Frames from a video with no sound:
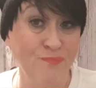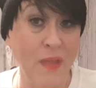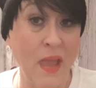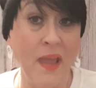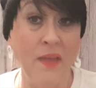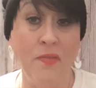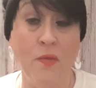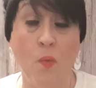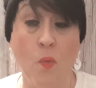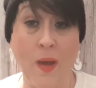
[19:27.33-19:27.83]

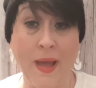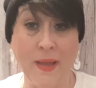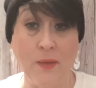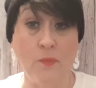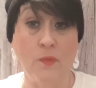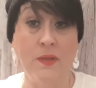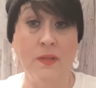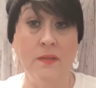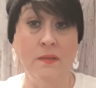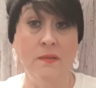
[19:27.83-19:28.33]
and the white
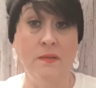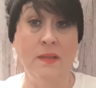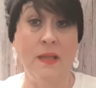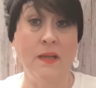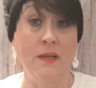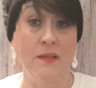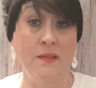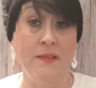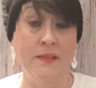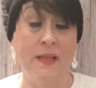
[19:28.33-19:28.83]
one that
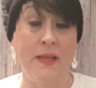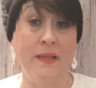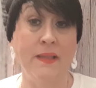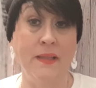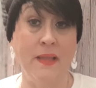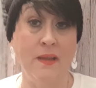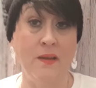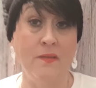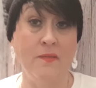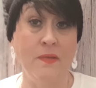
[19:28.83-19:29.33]
looks like
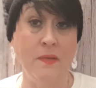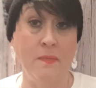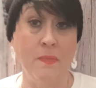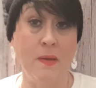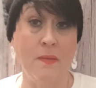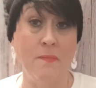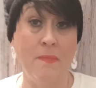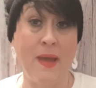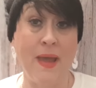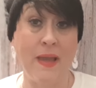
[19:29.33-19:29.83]
the LV
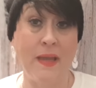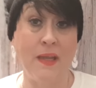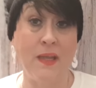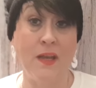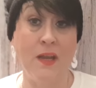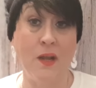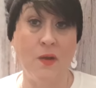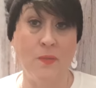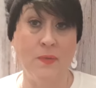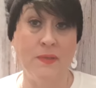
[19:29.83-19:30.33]
bum bag, you
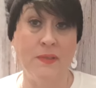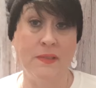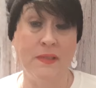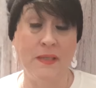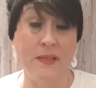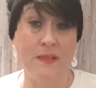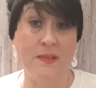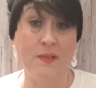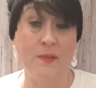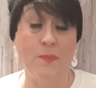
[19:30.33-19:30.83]
know, it's
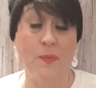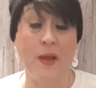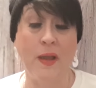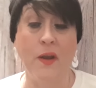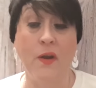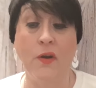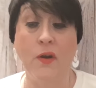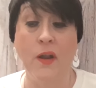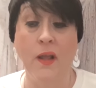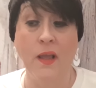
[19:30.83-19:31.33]
the
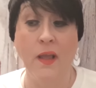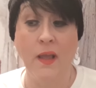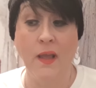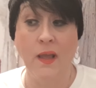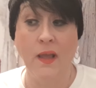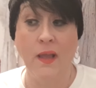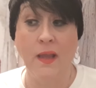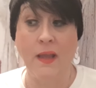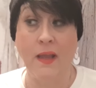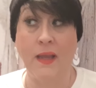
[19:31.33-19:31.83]
inspired.
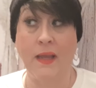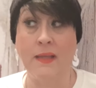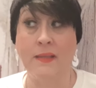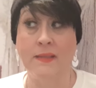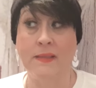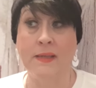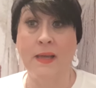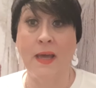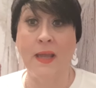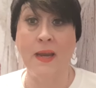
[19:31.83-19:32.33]

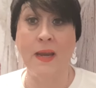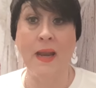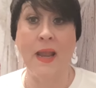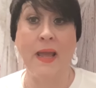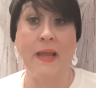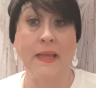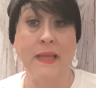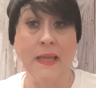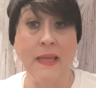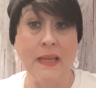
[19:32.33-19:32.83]
It's kind of
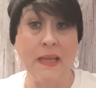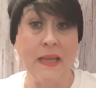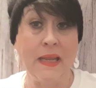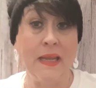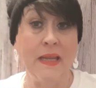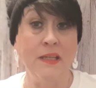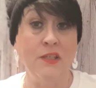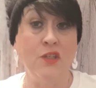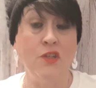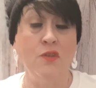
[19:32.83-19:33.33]
like it, and
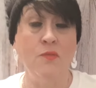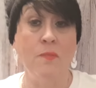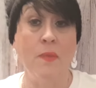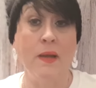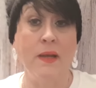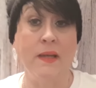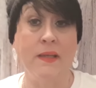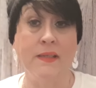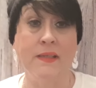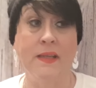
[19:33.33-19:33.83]
it's
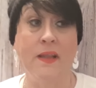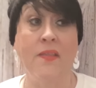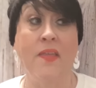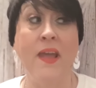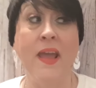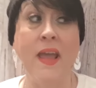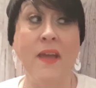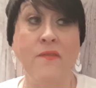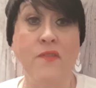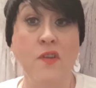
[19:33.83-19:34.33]
humongous. Now,
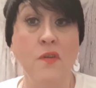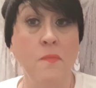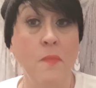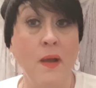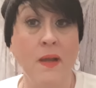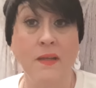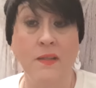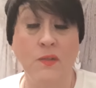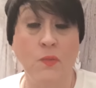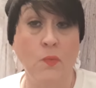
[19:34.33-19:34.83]
they have
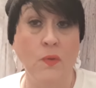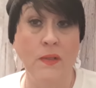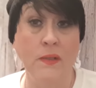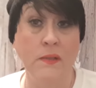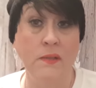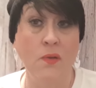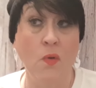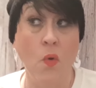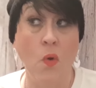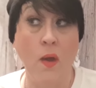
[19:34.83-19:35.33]
humongous
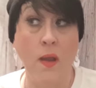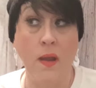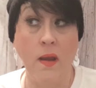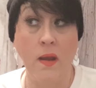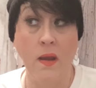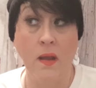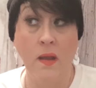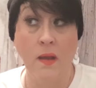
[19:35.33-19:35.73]
ones on